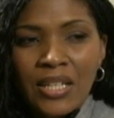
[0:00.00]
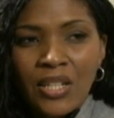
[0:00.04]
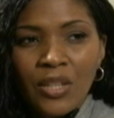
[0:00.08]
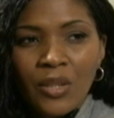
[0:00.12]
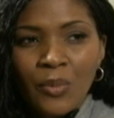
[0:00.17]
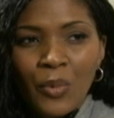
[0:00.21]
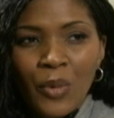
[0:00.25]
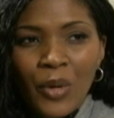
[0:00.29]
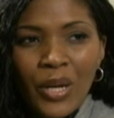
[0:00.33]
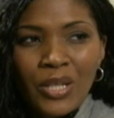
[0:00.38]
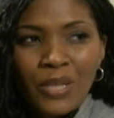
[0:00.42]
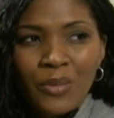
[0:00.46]
your
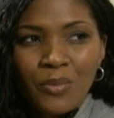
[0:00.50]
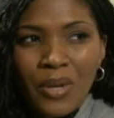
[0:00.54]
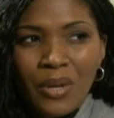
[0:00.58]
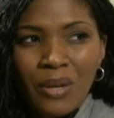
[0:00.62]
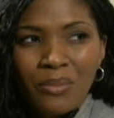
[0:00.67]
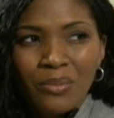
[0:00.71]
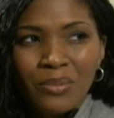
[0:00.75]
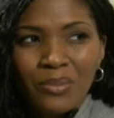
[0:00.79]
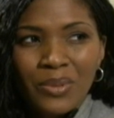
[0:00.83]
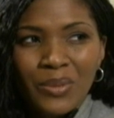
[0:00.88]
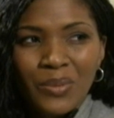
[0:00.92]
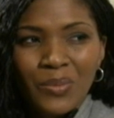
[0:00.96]
braids
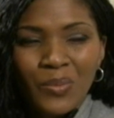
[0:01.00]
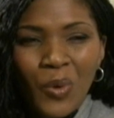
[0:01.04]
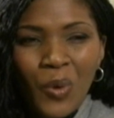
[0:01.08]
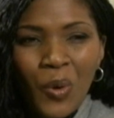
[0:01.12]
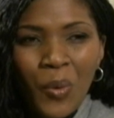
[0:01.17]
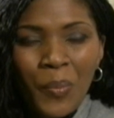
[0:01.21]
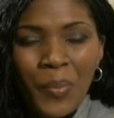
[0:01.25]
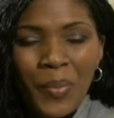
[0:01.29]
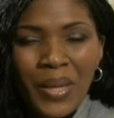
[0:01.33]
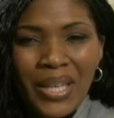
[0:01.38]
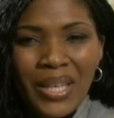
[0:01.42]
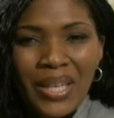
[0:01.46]
probably
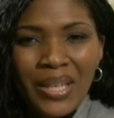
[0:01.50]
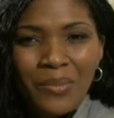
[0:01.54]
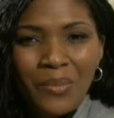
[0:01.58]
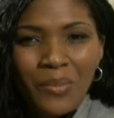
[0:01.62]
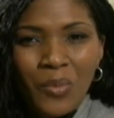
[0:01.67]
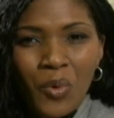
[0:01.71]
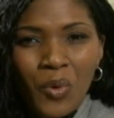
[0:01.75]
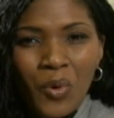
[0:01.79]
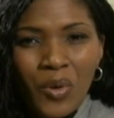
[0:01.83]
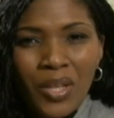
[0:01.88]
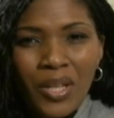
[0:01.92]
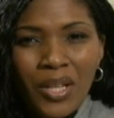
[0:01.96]
won't be in
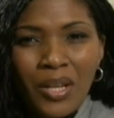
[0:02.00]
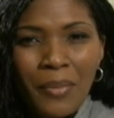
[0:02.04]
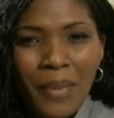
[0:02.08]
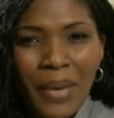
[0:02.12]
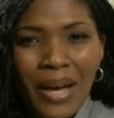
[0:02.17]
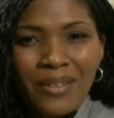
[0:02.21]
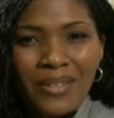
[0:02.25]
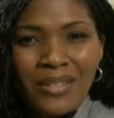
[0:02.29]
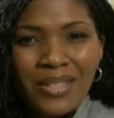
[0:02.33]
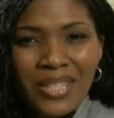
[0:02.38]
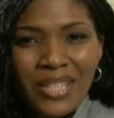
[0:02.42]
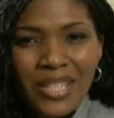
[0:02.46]
more than
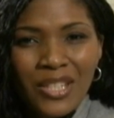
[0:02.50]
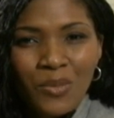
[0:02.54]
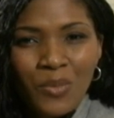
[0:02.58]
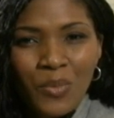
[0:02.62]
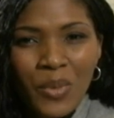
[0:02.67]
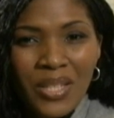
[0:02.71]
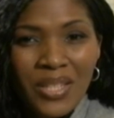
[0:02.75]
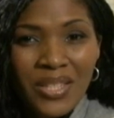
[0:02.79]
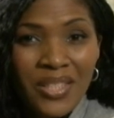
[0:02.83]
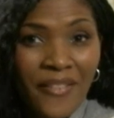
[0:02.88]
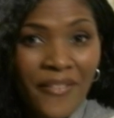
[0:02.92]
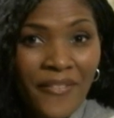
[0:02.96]
about 6
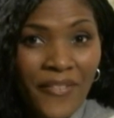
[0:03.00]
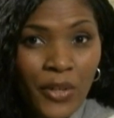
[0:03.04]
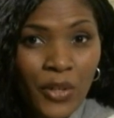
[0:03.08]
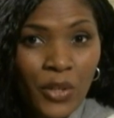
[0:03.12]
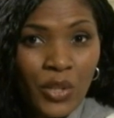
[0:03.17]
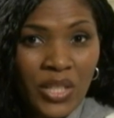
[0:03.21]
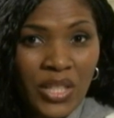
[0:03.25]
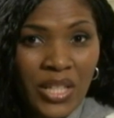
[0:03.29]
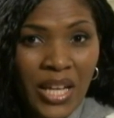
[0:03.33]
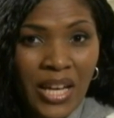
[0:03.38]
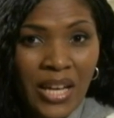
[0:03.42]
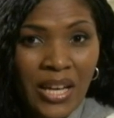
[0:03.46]
weeks the
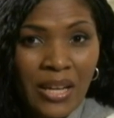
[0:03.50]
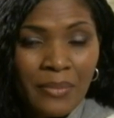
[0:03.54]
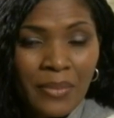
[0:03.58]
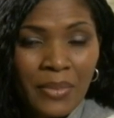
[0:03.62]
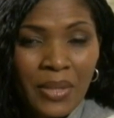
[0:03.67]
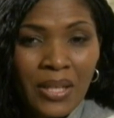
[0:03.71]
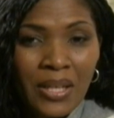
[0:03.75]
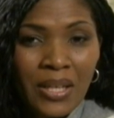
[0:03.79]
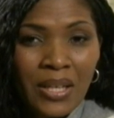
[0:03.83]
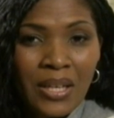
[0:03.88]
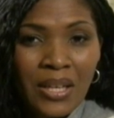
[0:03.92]
first time,